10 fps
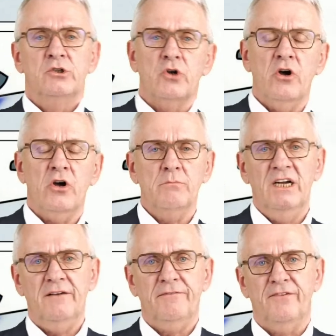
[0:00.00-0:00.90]

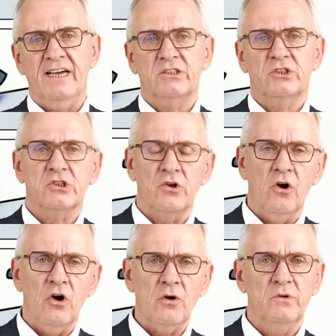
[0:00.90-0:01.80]
thermal effects,
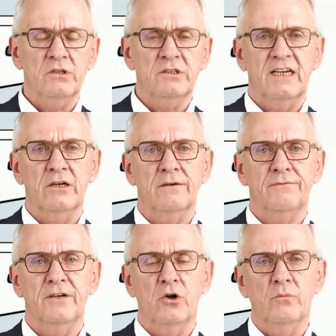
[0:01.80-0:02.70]
thermal
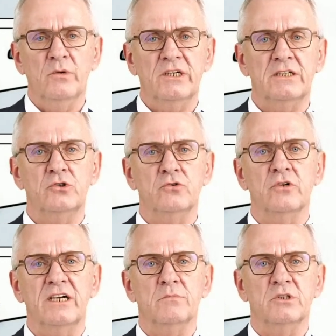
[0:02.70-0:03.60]
phenomena
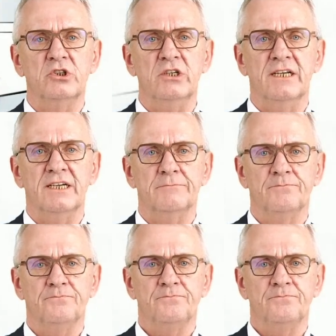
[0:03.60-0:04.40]
during machining.